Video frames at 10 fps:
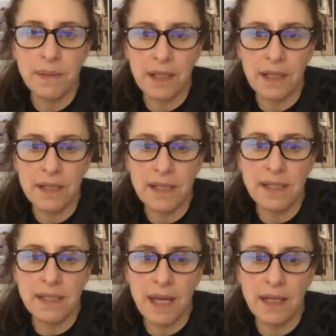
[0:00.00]
what it is they
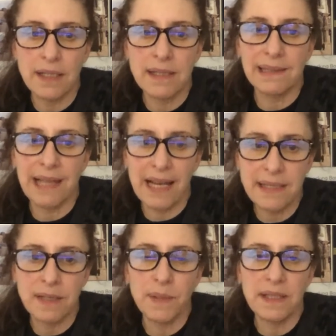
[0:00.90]
said it's
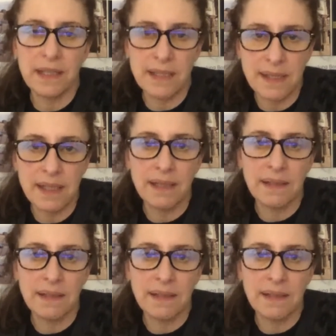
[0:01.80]
classic ptsd